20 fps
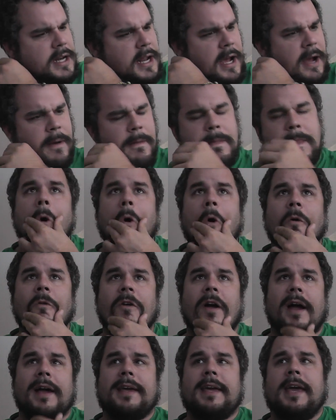now
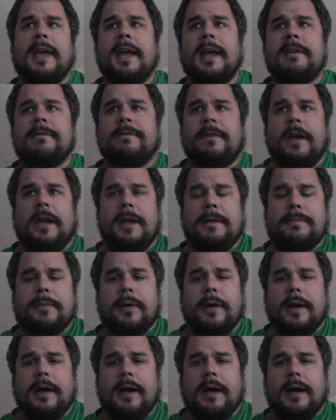over at Canvape
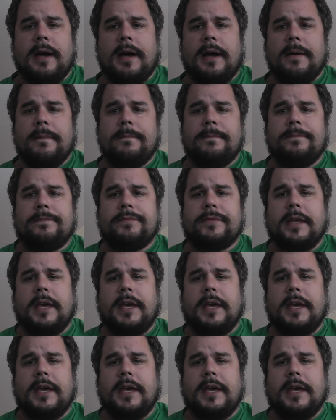um,